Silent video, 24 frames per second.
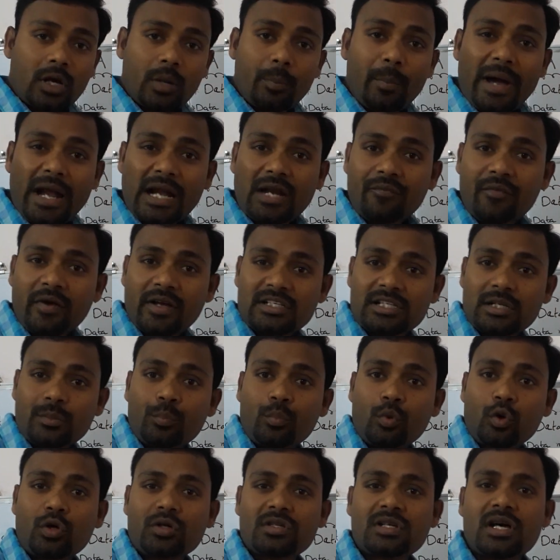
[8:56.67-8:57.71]
manufacturing
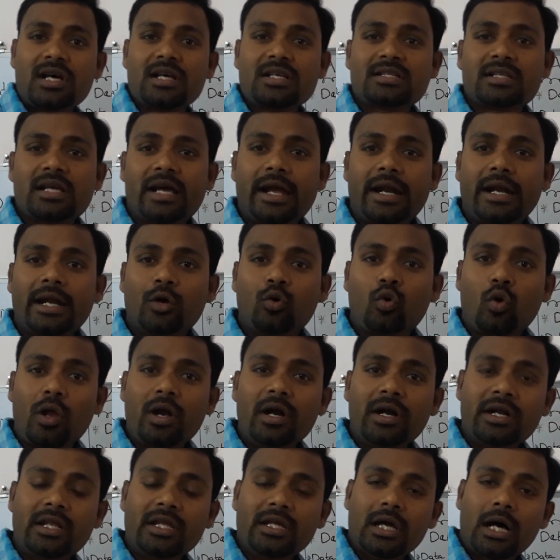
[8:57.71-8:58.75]
process and the
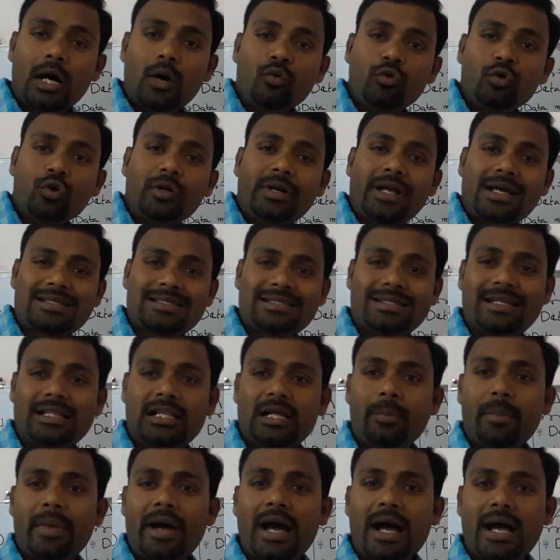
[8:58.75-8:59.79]
quality, how you tested the
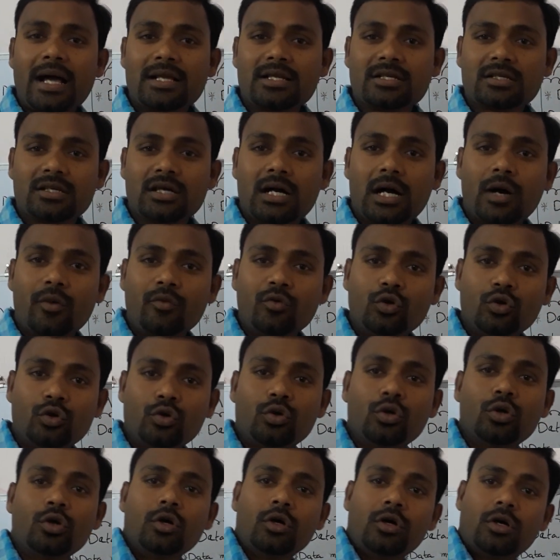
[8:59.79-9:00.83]
batch, how
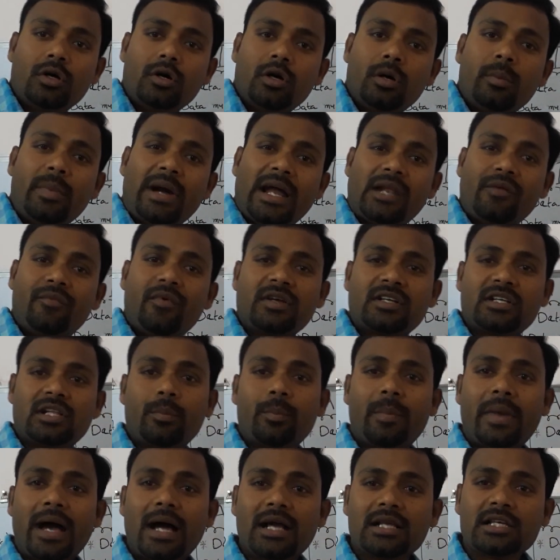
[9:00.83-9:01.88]
you manufacture the
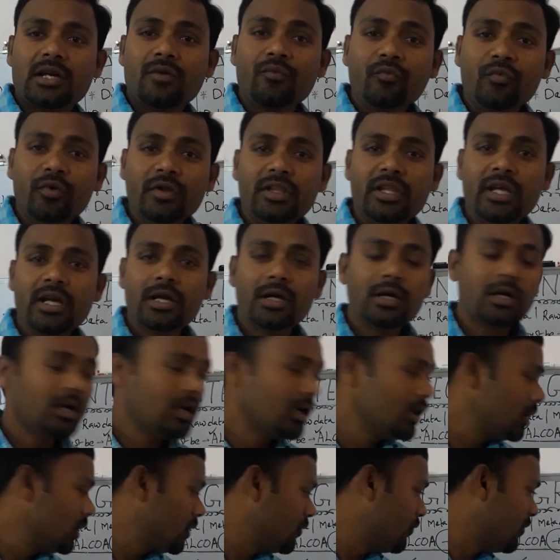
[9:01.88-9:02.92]
batch. Everything
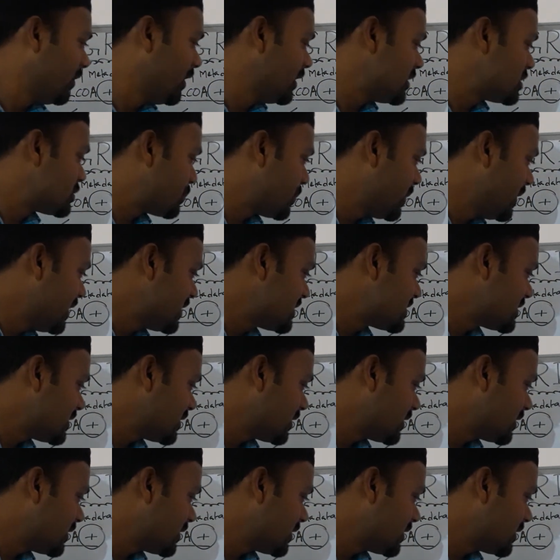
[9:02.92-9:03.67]
will speaks